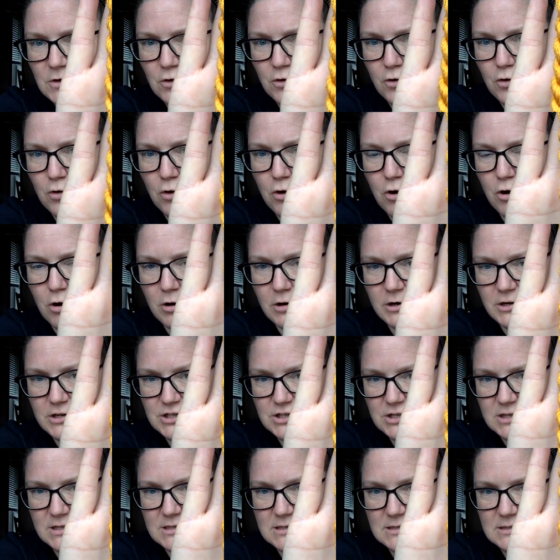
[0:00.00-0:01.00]

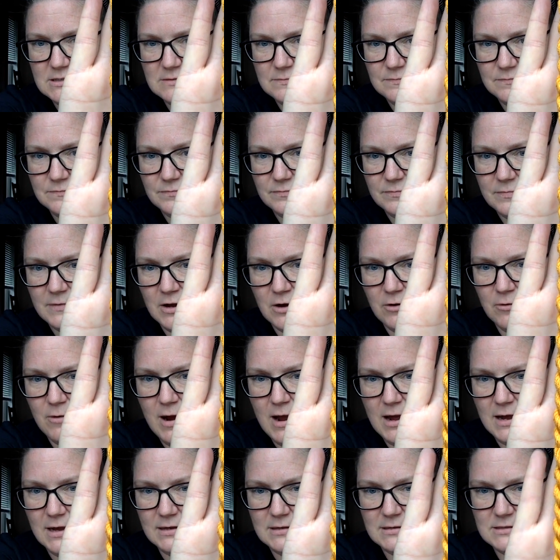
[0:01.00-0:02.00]
gorgeous. All
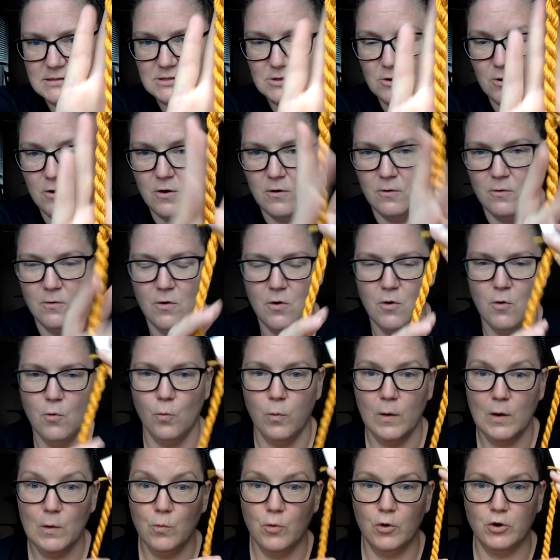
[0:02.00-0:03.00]
right, so
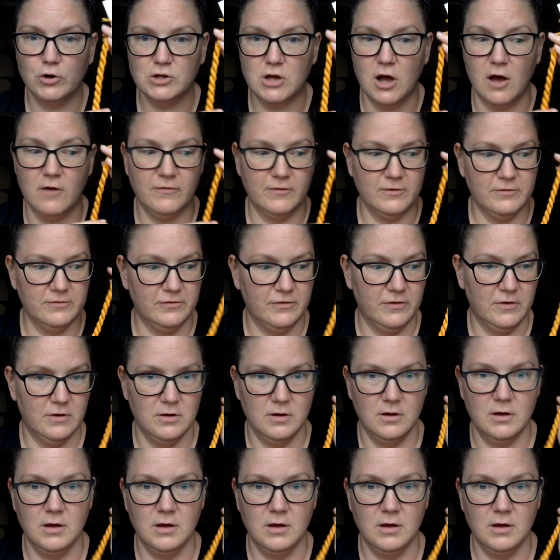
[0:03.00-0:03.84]
we worked off of